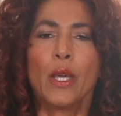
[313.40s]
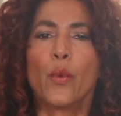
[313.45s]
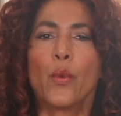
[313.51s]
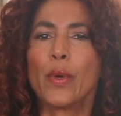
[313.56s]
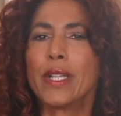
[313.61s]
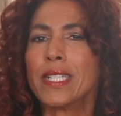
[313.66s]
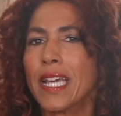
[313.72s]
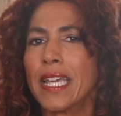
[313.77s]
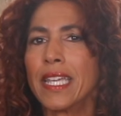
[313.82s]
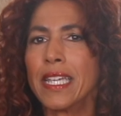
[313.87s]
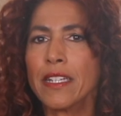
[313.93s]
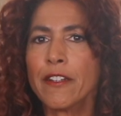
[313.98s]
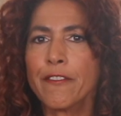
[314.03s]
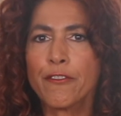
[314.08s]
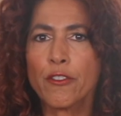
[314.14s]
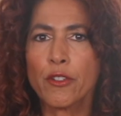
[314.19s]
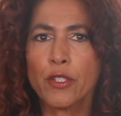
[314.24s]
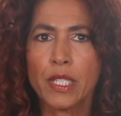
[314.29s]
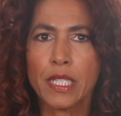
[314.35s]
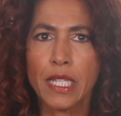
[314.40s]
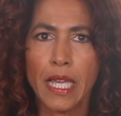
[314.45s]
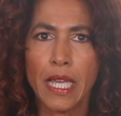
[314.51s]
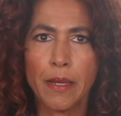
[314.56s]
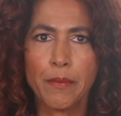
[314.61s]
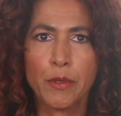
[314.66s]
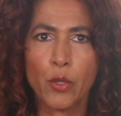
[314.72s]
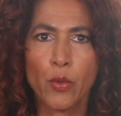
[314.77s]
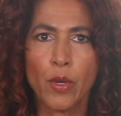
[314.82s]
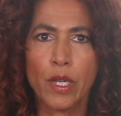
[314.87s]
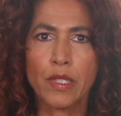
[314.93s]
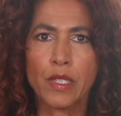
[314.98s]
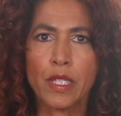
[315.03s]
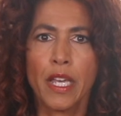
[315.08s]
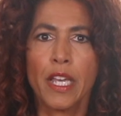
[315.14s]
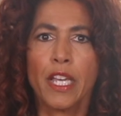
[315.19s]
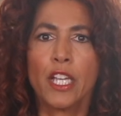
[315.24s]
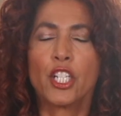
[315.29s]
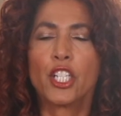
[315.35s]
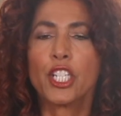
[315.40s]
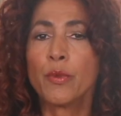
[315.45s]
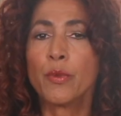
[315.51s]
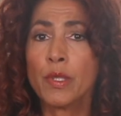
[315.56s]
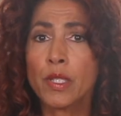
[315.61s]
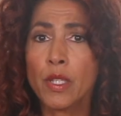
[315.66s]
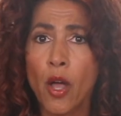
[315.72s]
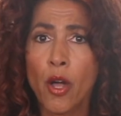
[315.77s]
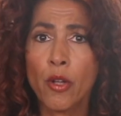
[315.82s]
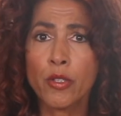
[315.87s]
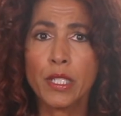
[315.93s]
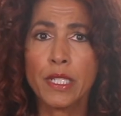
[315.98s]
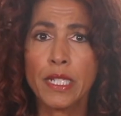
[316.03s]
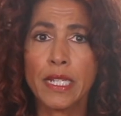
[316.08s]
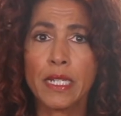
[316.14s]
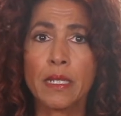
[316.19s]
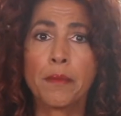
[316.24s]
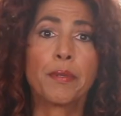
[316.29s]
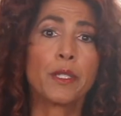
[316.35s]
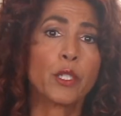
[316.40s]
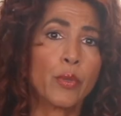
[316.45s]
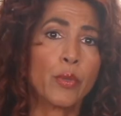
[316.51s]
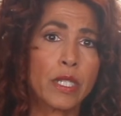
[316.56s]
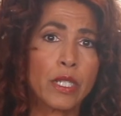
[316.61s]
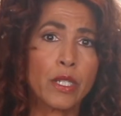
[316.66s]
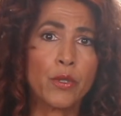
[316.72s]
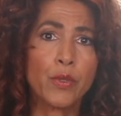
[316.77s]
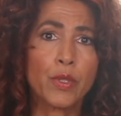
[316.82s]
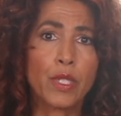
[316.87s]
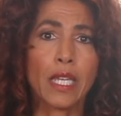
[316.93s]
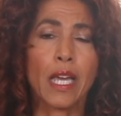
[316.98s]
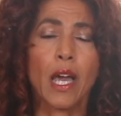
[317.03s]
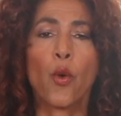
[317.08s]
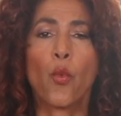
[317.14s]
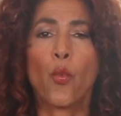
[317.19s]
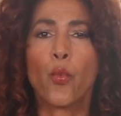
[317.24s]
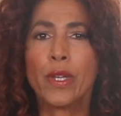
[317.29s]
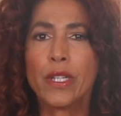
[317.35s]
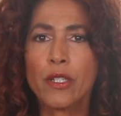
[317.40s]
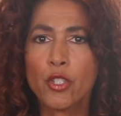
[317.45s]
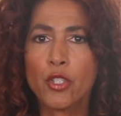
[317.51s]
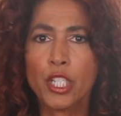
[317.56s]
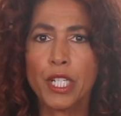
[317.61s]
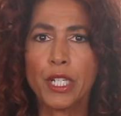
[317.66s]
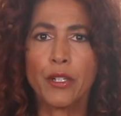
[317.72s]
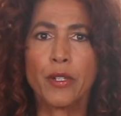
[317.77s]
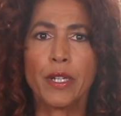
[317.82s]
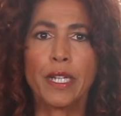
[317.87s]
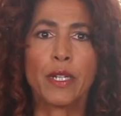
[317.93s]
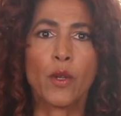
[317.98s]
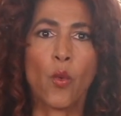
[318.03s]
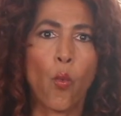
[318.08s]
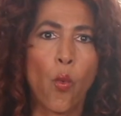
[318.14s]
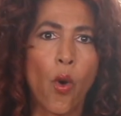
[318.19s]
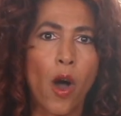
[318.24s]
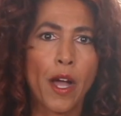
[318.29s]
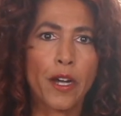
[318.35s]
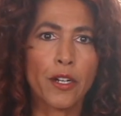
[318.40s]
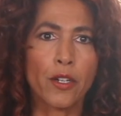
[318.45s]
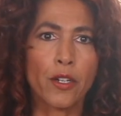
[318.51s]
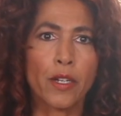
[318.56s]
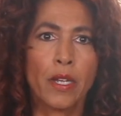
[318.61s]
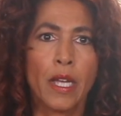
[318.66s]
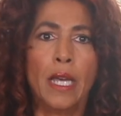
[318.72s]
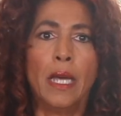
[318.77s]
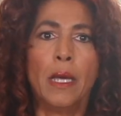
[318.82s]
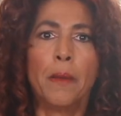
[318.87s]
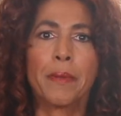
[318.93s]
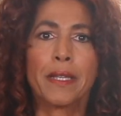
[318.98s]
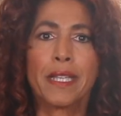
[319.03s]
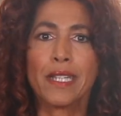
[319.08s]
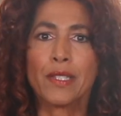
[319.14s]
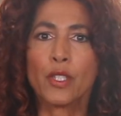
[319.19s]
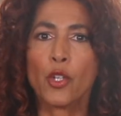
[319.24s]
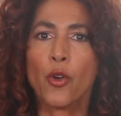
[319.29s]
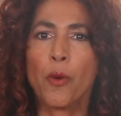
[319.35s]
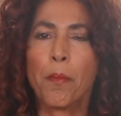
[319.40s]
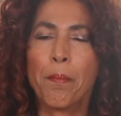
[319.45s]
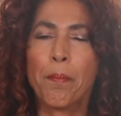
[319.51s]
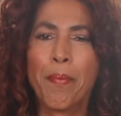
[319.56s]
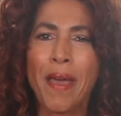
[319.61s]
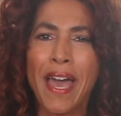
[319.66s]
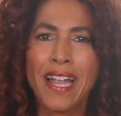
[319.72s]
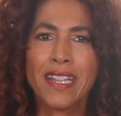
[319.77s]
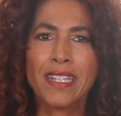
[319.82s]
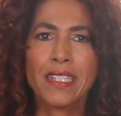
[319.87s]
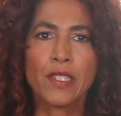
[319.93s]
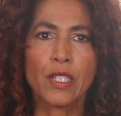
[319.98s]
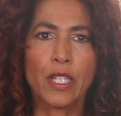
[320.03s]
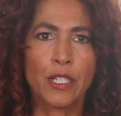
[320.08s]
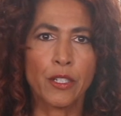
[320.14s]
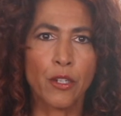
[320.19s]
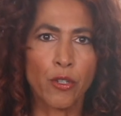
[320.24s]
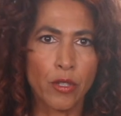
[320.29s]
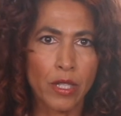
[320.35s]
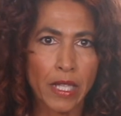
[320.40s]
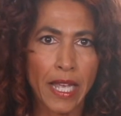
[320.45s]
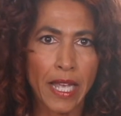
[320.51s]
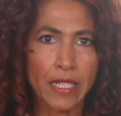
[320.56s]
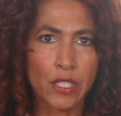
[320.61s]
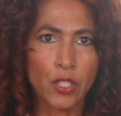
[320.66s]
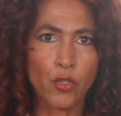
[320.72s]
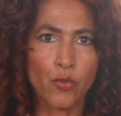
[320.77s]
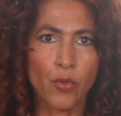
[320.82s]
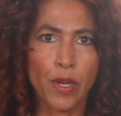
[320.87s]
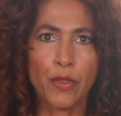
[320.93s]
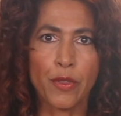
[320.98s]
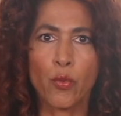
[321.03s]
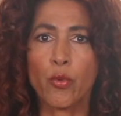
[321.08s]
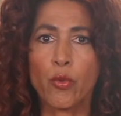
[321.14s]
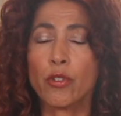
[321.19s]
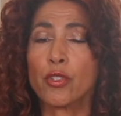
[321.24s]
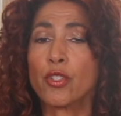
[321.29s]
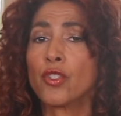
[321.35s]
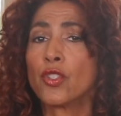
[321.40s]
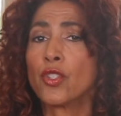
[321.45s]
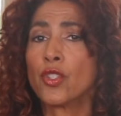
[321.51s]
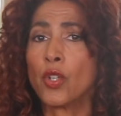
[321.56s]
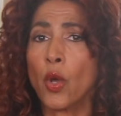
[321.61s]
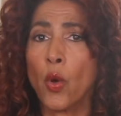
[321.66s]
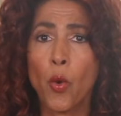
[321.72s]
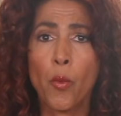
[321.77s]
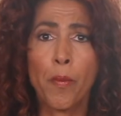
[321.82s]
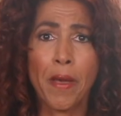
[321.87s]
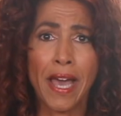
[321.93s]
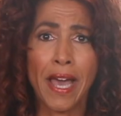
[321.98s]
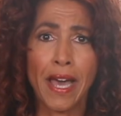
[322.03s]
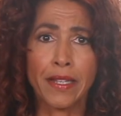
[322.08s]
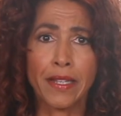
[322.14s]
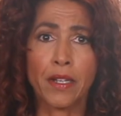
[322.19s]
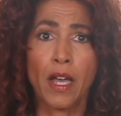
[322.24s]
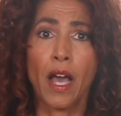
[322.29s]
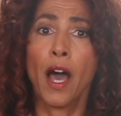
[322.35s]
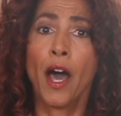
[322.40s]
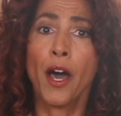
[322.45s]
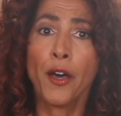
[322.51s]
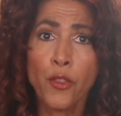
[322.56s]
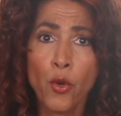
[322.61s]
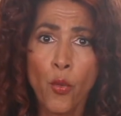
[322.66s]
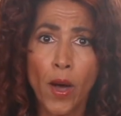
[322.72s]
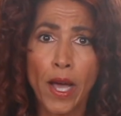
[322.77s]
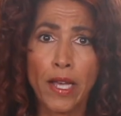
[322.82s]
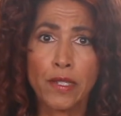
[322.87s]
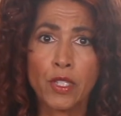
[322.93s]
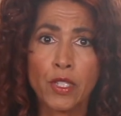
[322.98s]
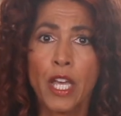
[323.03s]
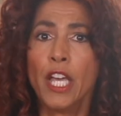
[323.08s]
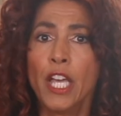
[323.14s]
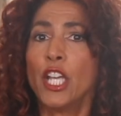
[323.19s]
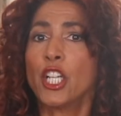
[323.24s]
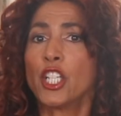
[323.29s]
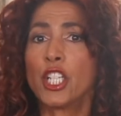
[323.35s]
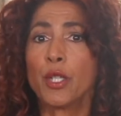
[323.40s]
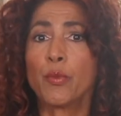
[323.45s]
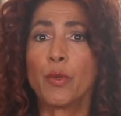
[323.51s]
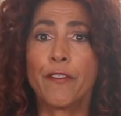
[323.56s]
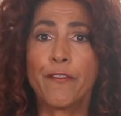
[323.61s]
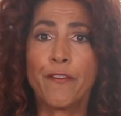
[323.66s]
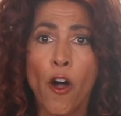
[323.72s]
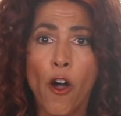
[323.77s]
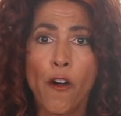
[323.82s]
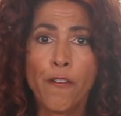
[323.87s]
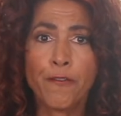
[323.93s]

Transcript: When Diana first came to us, she was alternating between using a wheelchair and a walker because her balance and her leg strength were so bad. Otherwise, she would fall